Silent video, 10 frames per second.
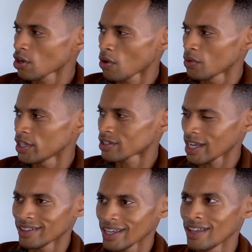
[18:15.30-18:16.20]
So
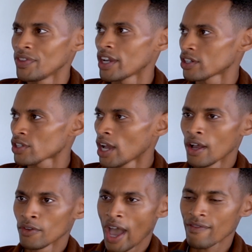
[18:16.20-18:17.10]

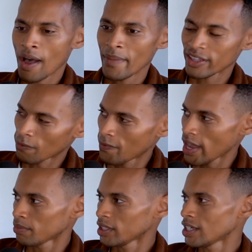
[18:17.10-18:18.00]
have I met the
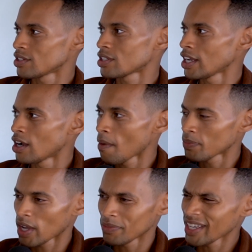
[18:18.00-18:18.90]
family?
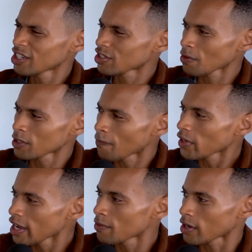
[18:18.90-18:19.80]
Then there's the
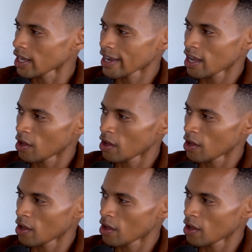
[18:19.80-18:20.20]
flavor. I like